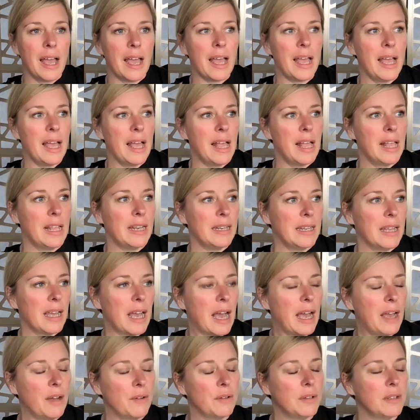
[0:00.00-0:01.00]
And
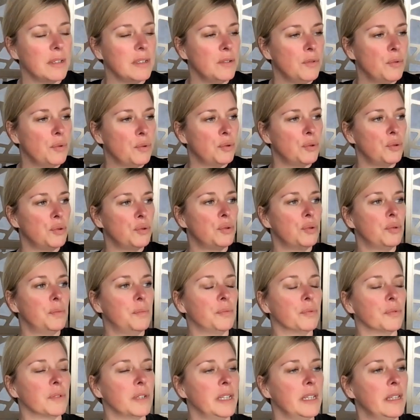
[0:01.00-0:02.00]
I would
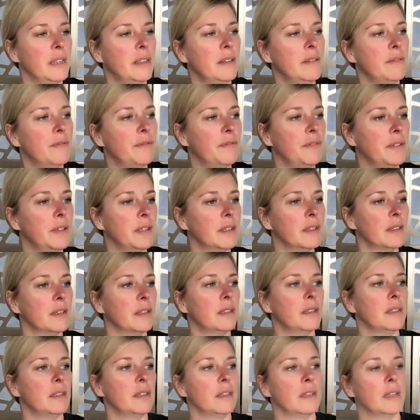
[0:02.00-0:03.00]
breathe and
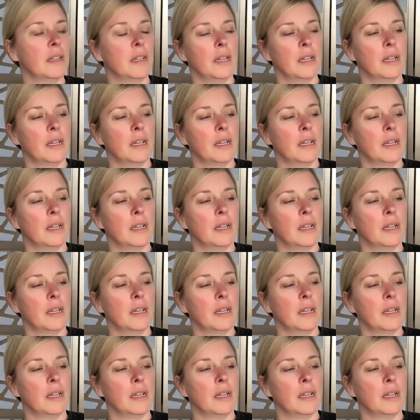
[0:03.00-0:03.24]
feel,